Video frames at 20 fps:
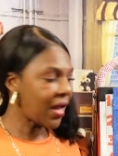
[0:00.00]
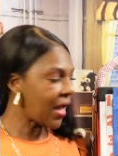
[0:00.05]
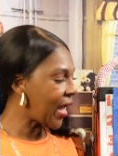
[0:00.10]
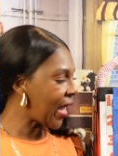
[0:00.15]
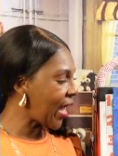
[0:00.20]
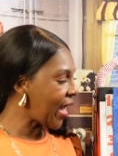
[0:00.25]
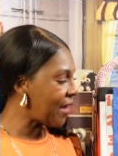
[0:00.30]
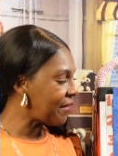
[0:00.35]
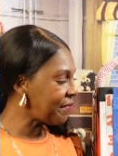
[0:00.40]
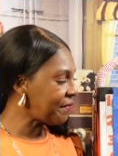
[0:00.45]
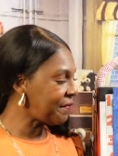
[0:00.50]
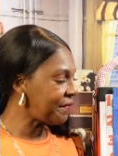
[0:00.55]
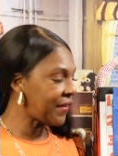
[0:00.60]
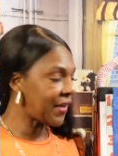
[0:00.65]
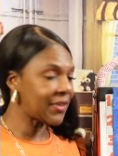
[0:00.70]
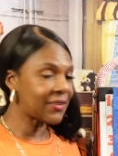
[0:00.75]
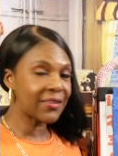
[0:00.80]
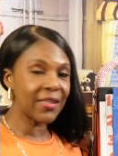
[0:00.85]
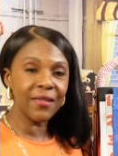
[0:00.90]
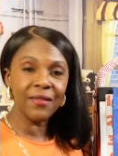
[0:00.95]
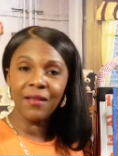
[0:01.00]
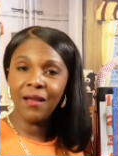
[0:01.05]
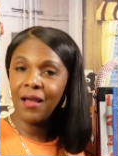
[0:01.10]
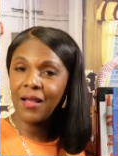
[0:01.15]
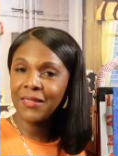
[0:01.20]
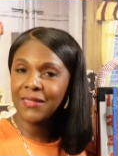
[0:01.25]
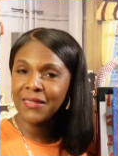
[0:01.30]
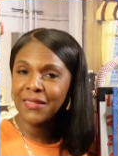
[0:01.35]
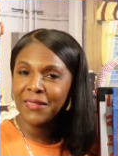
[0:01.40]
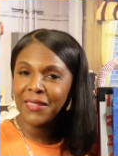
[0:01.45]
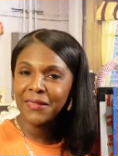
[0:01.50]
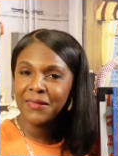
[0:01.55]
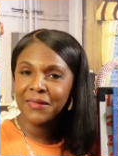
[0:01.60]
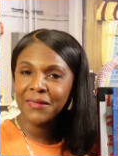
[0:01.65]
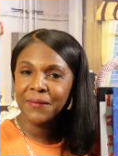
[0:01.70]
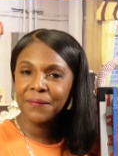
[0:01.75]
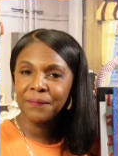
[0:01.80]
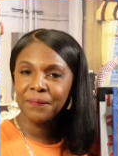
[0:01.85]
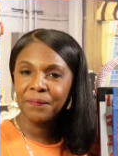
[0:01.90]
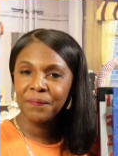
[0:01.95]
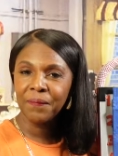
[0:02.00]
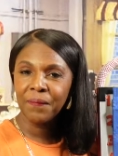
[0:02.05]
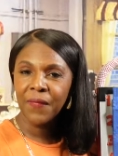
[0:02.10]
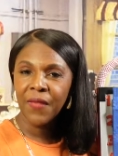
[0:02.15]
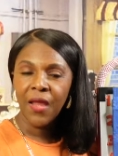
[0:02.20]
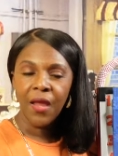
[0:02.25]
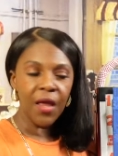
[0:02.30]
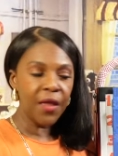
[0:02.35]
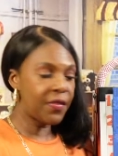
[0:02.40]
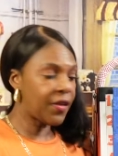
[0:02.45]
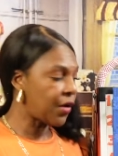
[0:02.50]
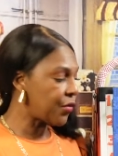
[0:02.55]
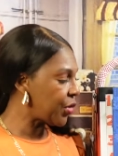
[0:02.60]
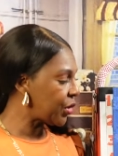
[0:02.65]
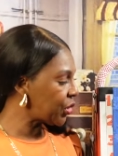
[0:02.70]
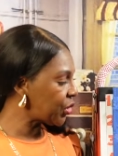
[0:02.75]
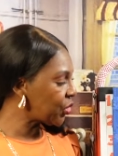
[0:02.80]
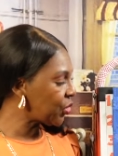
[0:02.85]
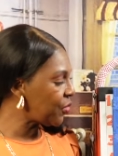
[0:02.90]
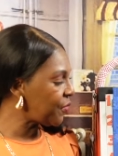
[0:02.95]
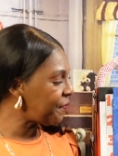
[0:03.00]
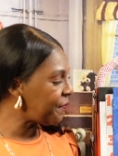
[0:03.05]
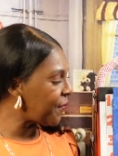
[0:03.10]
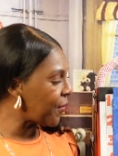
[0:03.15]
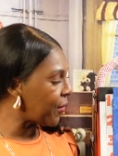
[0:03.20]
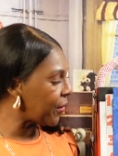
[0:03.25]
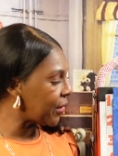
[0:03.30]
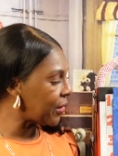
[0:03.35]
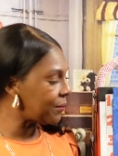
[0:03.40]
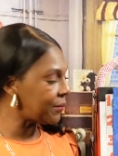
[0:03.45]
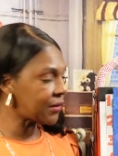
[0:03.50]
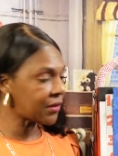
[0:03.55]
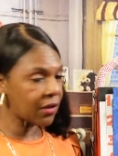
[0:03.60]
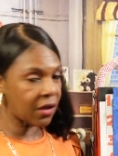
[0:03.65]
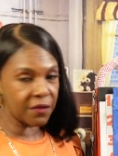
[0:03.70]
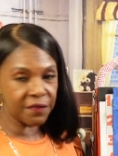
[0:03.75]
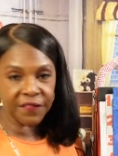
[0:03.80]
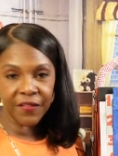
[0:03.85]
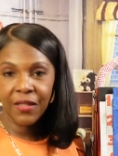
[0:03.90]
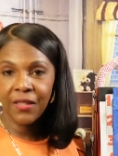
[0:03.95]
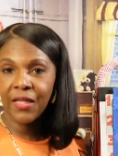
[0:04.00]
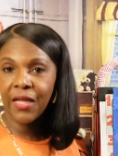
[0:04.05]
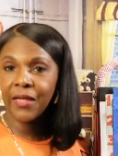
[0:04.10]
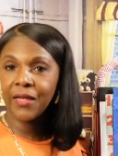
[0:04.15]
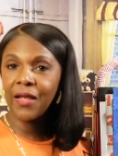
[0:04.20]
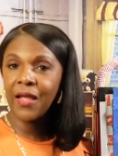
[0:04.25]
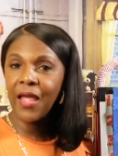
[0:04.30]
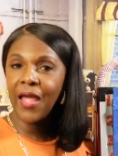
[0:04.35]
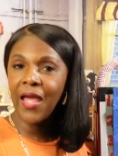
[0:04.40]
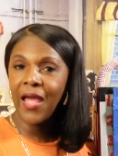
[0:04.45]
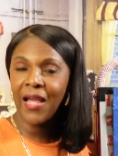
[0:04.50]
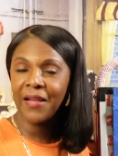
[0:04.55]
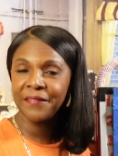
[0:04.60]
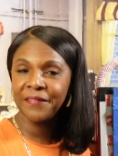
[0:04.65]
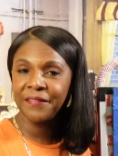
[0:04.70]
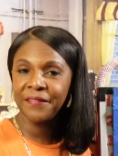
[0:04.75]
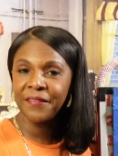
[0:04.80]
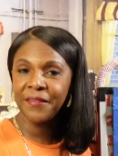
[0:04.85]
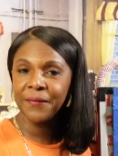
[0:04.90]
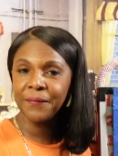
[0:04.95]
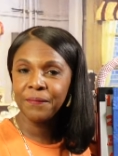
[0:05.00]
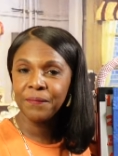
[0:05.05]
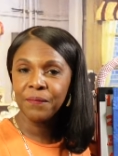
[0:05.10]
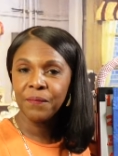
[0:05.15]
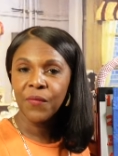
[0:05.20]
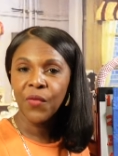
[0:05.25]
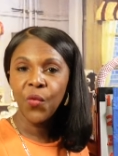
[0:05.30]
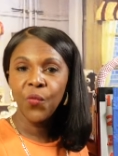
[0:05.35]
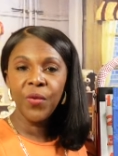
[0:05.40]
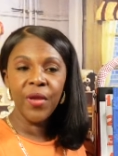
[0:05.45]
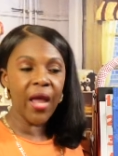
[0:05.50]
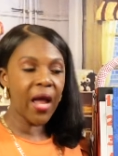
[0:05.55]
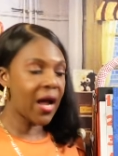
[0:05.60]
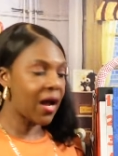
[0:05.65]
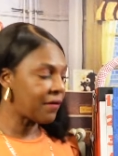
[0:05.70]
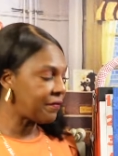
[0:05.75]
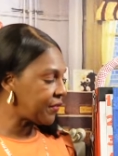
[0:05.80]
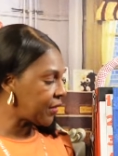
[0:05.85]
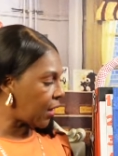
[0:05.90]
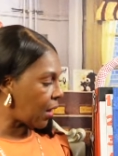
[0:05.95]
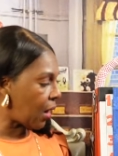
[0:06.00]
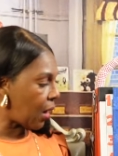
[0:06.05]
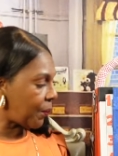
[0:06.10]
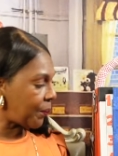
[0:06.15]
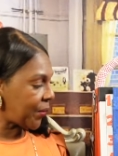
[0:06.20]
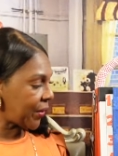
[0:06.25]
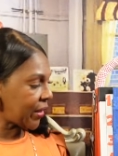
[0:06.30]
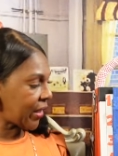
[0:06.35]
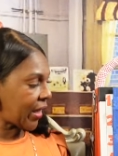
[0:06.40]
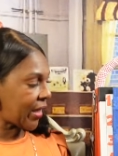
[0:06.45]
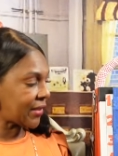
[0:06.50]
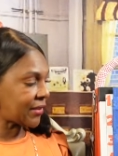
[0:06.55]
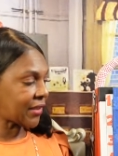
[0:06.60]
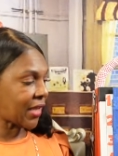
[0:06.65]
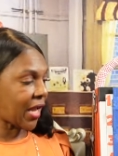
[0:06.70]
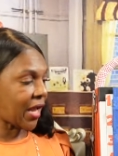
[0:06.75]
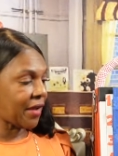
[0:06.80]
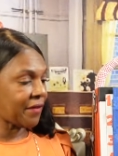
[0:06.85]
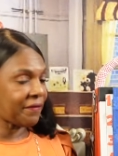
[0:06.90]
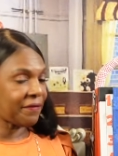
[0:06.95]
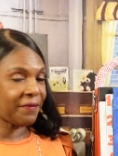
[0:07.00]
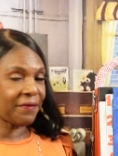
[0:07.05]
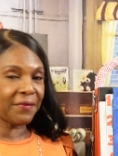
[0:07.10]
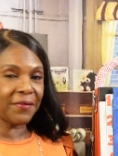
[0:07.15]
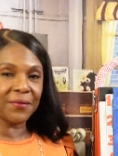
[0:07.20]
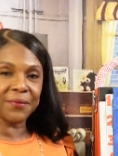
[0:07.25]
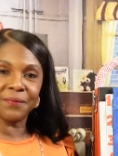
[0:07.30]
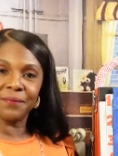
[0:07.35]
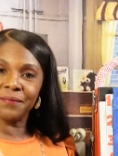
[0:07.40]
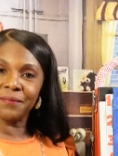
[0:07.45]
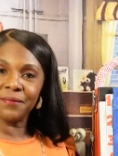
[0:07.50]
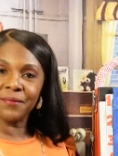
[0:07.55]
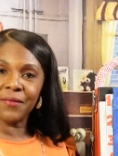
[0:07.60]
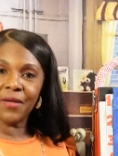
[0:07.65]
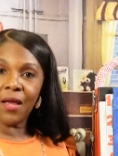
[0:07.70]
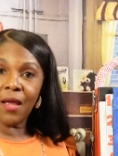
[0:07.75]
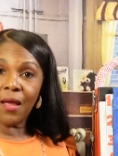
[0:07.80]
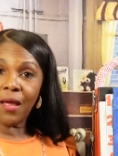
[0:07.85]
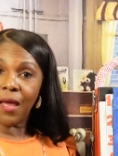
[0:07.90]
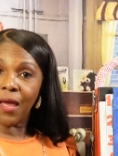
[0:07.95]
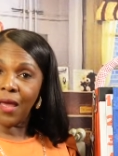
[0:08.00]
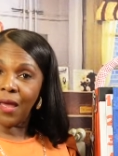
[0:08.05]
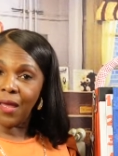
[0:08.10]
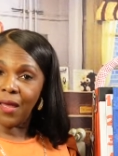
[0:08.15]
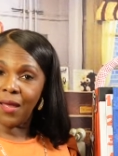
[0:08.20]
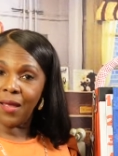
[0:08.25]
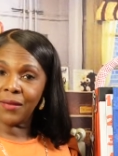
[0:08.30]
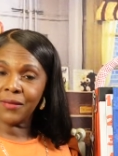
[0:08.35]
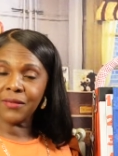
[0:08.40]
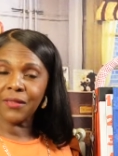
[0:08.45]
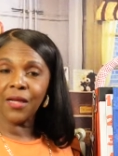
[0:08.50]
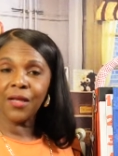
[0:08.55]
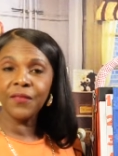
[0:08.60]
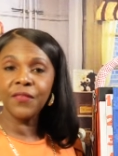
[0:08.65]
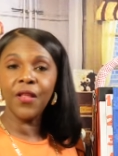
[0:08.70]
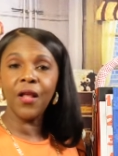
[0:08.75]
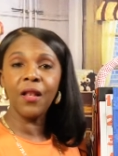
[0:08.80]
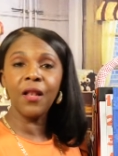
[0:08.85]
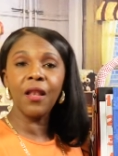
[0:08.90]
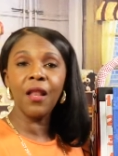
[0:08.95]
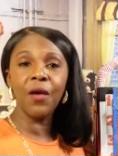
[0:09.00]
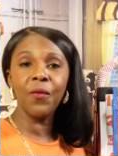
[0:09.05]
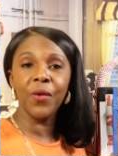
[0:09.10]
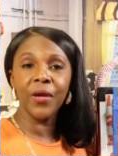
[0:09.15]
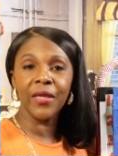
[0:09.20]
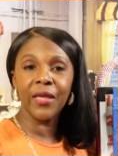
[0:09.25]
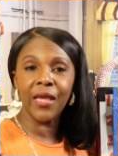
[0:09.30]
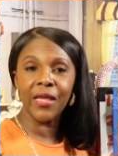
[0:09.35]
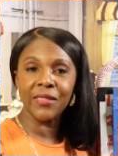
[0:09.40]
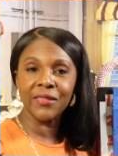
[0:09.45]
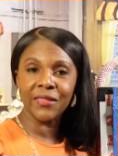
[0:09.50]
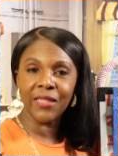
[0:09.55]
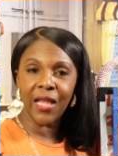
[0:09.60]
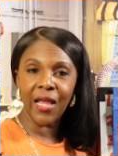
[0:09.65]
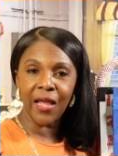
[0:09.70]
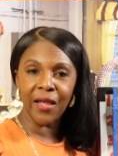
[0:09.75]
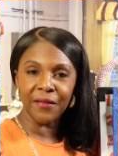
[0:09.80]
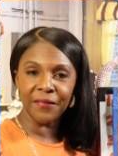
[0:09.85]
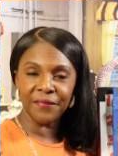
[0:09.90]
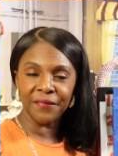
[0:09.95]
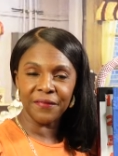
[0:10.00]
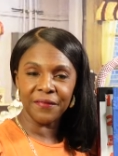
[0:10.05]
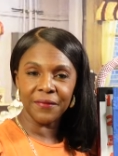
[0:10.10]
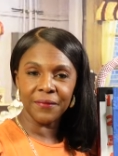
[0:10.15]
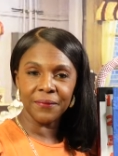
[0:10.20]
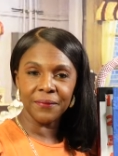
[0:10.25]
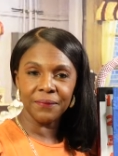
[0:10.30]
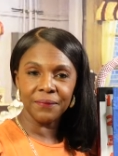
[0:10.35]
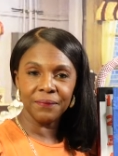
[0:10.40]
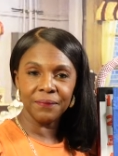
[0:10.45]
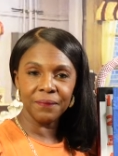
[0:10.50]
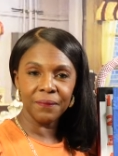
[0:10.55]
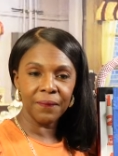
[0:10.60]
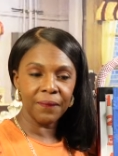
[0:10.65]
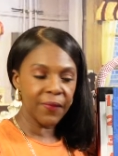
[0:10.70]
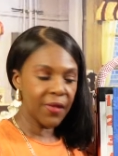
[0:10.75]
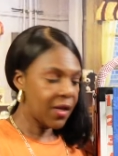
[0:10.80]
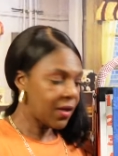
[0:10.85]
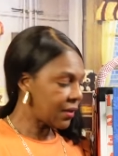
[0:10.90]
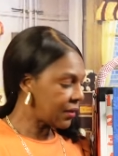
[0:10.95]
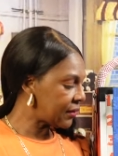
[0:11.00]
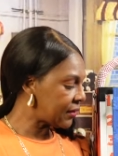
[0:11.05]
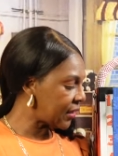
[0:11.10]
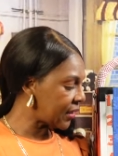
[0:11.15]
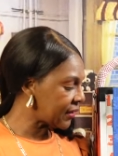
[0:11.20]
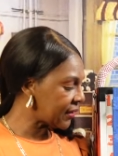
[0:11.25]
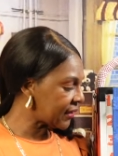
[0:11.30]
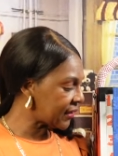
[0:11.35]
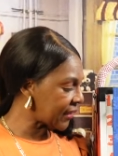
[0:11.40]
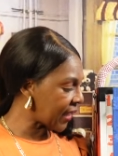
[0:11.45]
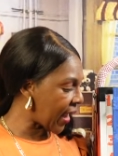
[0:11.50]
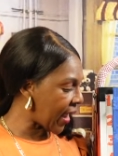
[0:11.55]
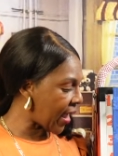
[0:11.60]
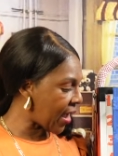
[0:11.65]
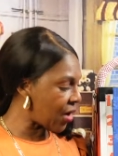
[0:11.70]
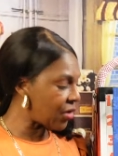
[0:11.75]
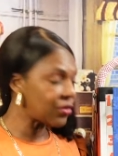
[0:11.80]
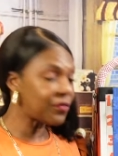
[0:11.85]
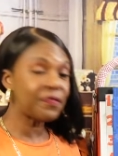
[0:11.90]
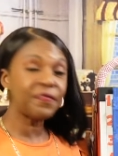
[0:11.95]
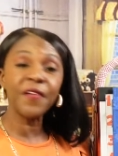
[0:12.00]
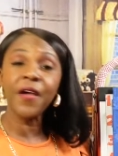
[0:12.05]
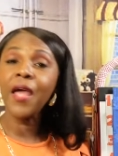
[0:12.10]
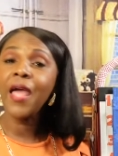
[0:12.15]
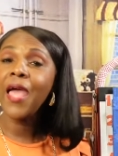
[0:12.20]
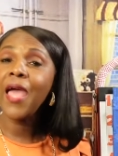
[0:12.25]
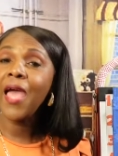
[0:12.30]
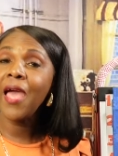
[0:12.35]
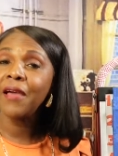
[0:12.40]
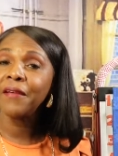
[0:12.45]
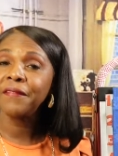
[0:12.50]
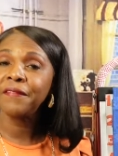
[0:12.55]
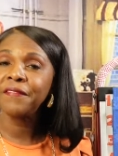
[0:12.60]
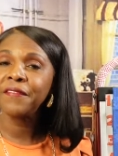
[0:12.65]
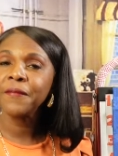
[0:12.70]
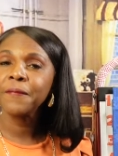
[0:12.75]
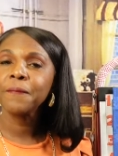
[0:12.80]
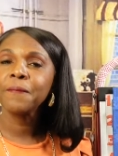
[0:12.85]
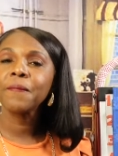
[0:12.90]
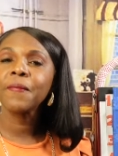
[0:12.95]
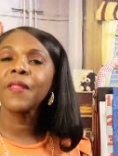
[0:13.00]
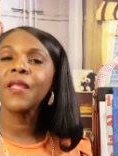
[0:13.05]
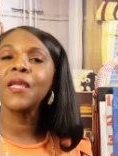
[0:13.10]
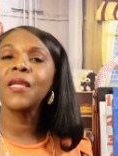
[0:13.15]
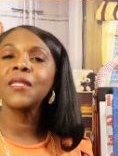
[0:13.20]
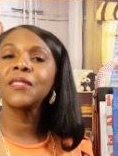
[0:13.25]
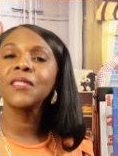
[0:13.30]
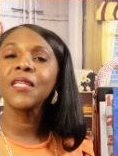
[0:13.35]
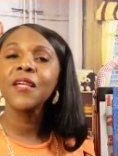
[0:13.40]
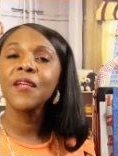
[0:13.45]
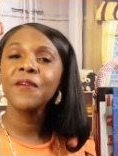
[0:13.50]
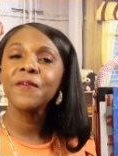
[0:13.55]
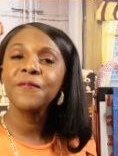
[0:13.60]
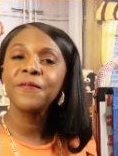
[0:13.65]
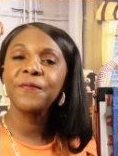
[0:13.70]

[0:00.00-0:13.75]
F is a consonant. There are two forms of the letter F. We have the uppercase F and the lowercase f. The sound for F is